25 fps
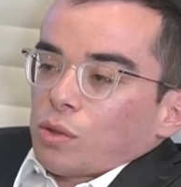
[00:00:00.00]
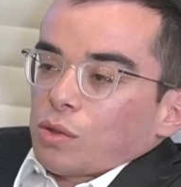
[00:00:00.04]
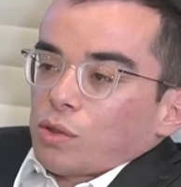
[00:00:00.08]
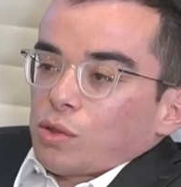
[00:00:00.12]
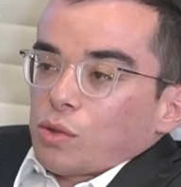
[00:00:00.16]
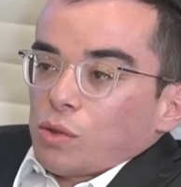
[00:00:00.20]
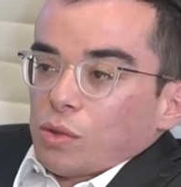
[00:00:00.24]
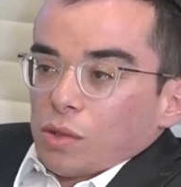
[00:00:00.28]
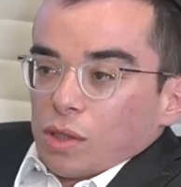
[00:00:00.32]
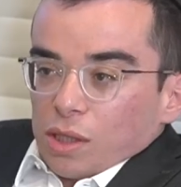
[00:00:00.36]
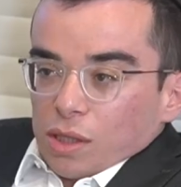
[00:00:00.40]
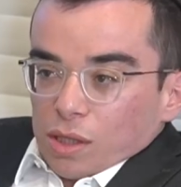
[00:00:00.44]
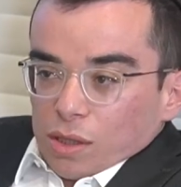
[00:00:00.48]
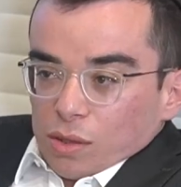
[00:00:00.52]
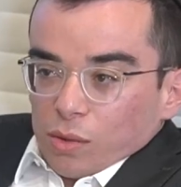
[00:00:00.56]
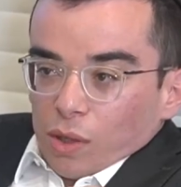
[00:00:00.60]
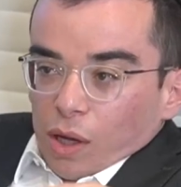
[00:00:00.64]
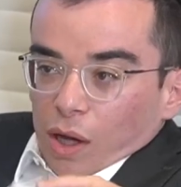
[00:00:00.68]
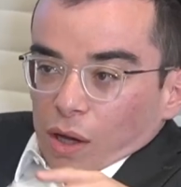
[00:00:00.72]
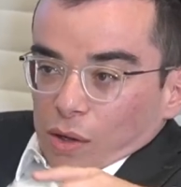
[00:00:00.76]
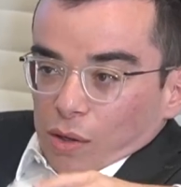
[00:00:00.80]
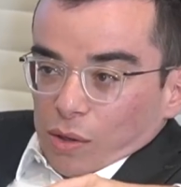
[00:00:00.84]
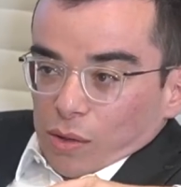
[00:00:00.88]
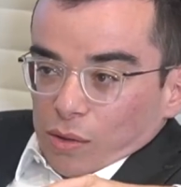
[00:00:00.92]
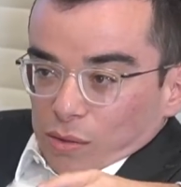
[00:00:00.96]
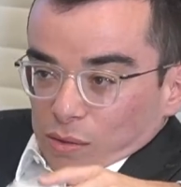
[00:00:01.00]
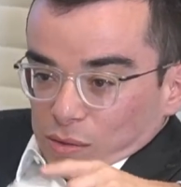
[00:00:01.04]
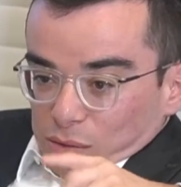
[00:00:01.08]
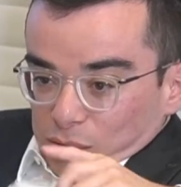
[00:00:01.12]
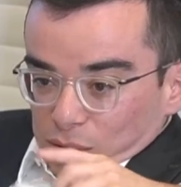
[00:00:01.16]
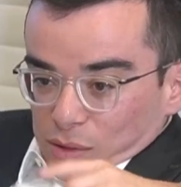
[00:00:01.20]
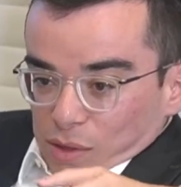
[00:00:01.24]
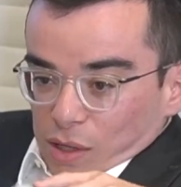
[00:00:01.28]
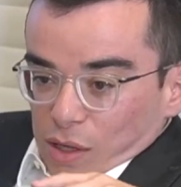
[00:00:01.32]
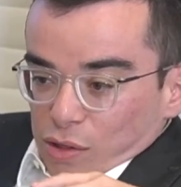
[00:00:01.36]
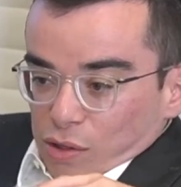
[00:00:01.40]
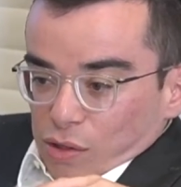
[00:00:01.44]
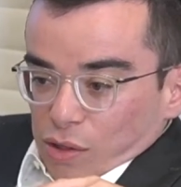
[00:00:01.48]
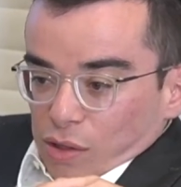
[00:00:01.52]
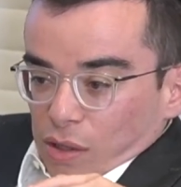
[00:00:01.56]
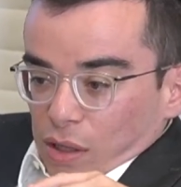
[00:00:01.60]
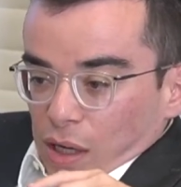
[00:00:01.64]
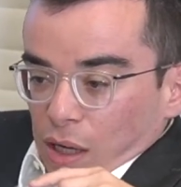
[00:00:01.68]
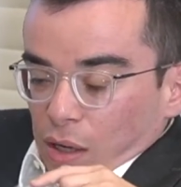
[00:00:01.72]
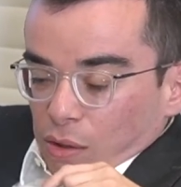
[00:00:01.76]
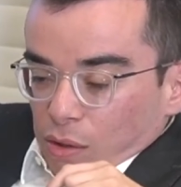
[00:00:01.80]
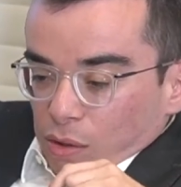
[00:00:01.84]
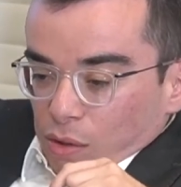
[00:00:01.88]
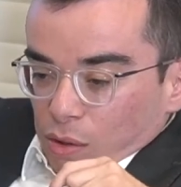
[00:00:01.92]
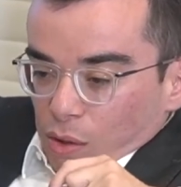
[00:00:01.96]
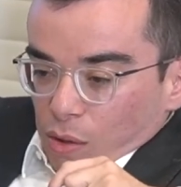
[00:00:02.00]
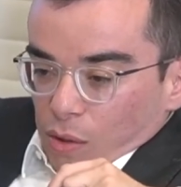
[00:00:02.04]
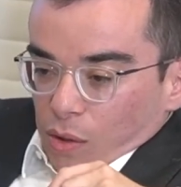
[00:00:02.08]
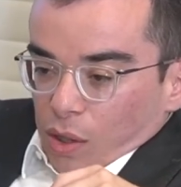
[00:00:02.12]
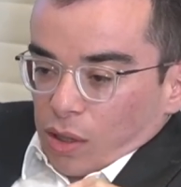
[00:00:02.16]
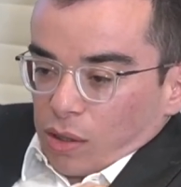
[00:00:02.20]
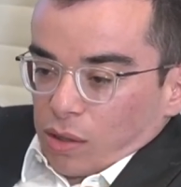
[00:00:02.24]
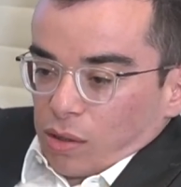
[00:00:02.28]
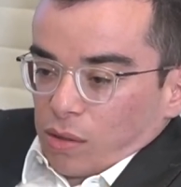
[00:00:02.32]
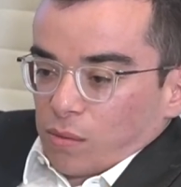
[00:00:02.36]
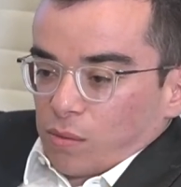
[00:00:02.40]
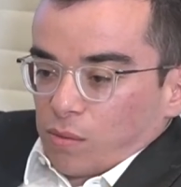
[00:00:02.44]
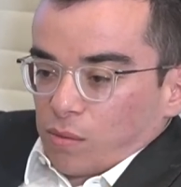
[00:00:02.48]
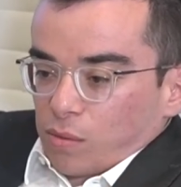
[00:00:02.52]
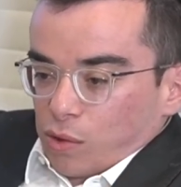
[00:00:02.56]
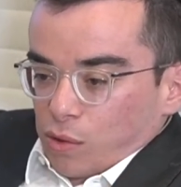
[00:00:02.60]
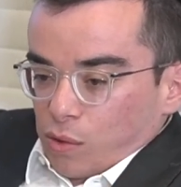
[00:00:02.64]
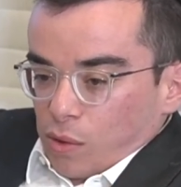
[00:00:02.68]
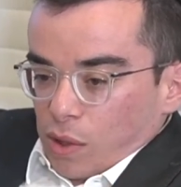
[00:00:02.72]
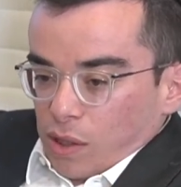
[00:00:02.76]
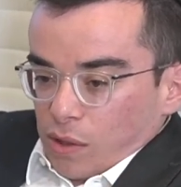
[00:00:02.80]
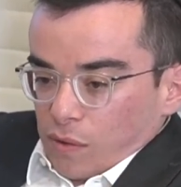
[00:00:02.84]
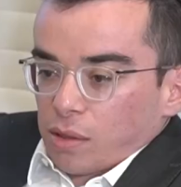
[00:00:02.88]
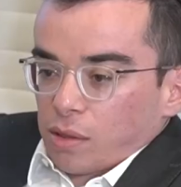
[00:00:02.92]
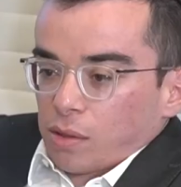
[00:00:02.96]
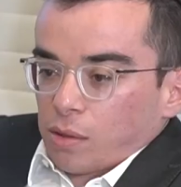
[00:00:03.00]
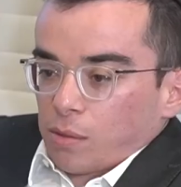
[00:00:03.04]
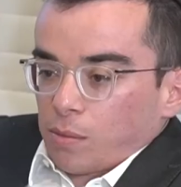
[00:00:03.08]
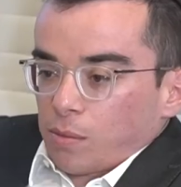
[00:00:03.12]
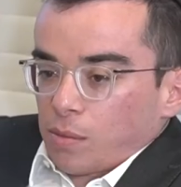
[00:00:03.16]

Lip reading: the truth is, I'll go on Shwaki in a